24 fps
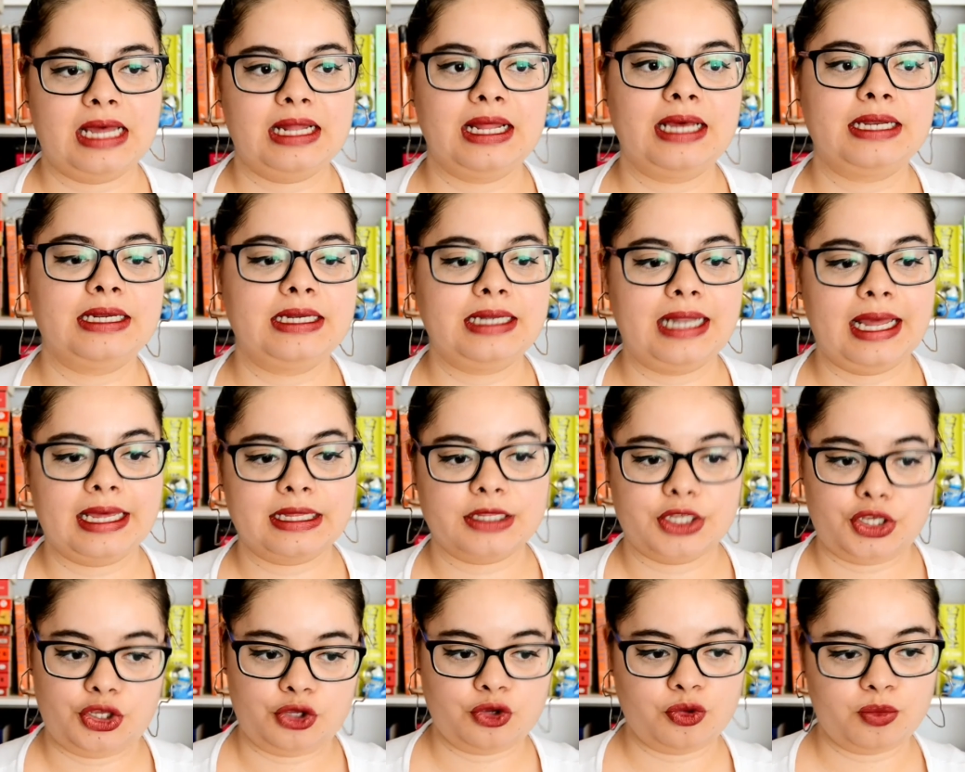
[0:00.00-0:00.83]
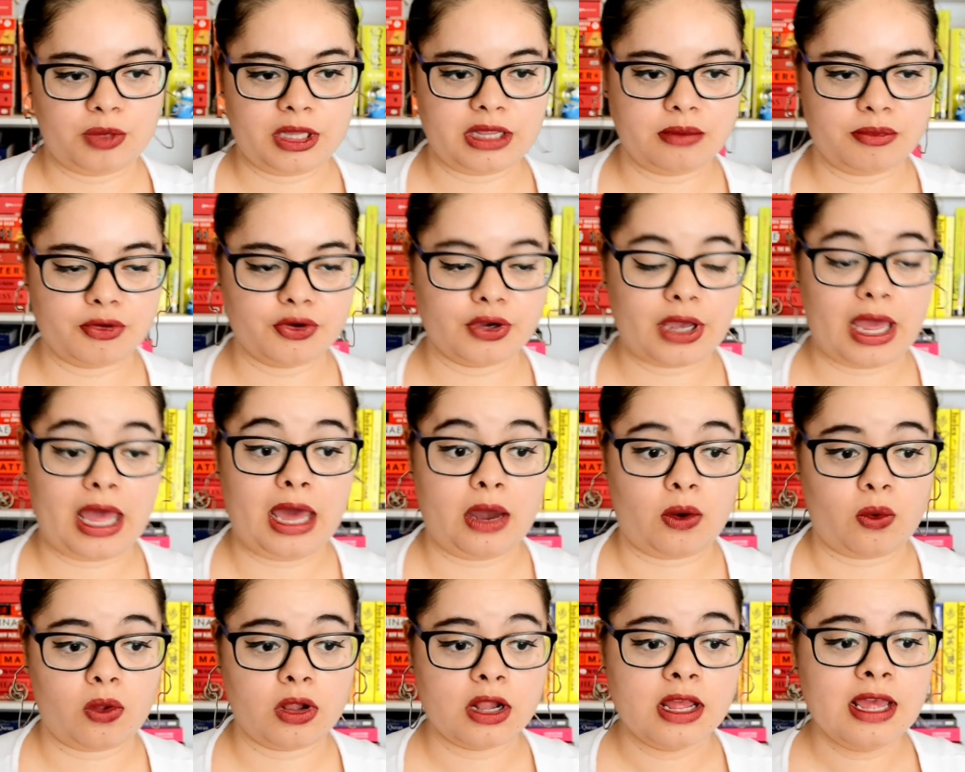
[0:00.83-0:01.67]
I didn't like the humor in the book at
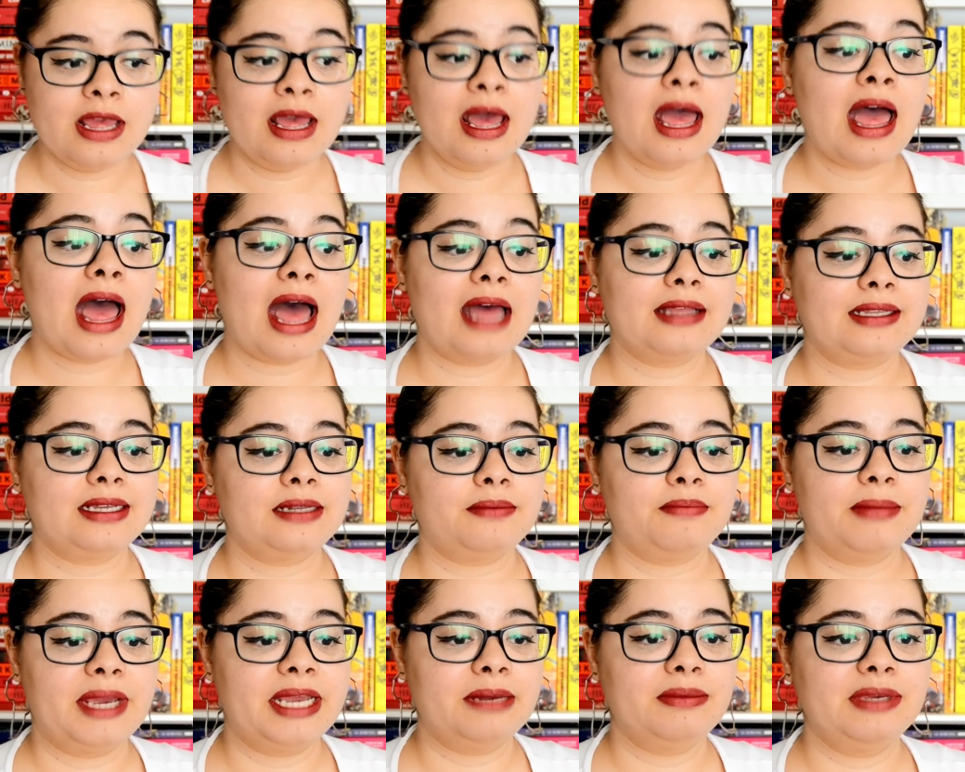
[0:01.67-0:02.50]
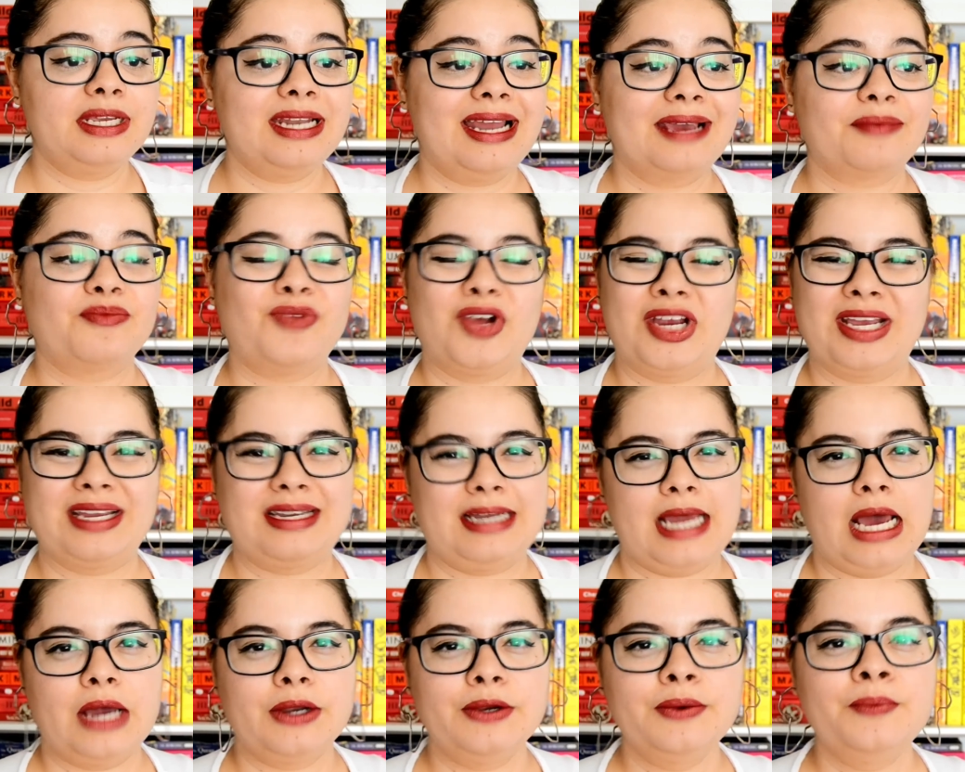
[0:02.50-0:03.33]
all, and that made me like bring it
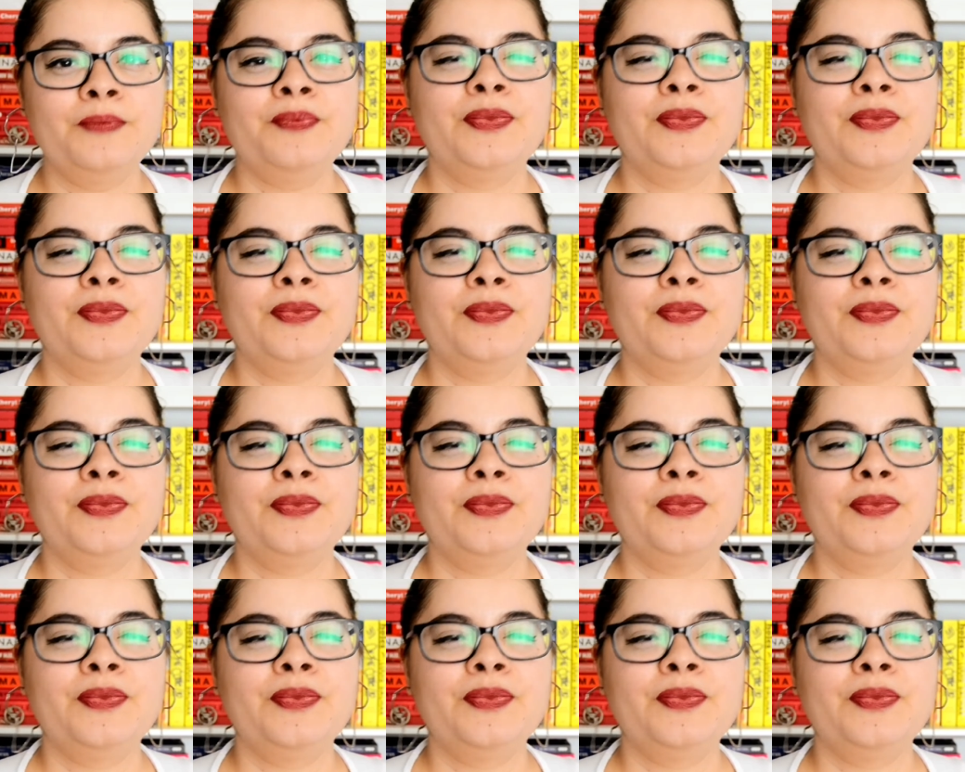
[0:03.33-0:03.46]
down.